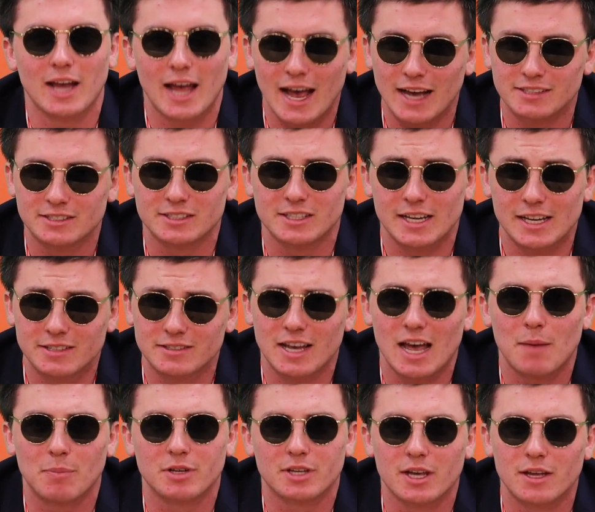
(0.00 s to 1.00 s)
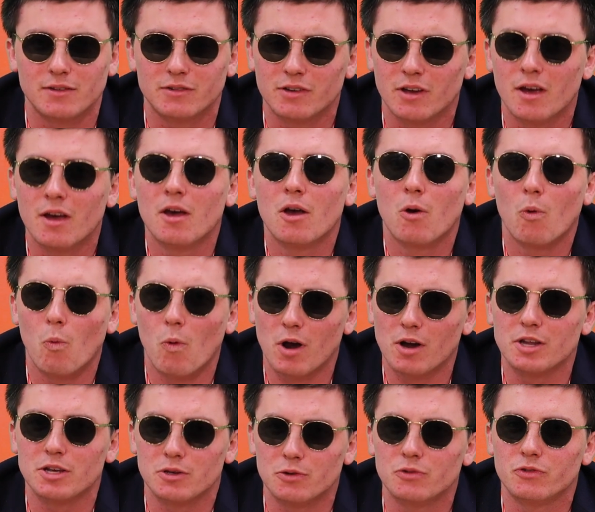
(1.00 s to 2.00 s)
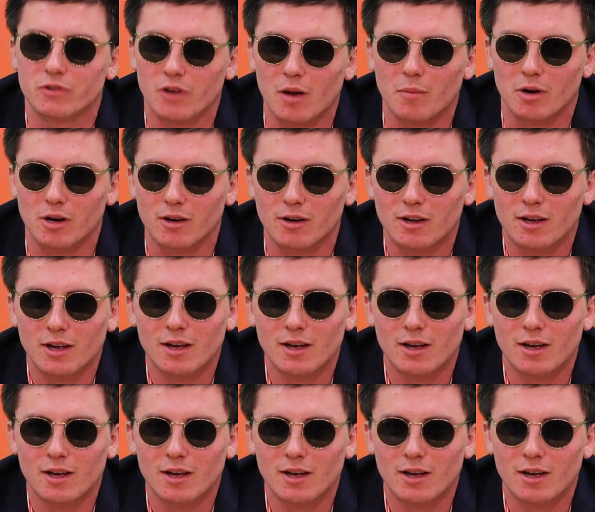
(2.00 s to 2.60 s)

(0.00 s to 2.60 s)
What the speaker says: asks its applicants, where do you summer?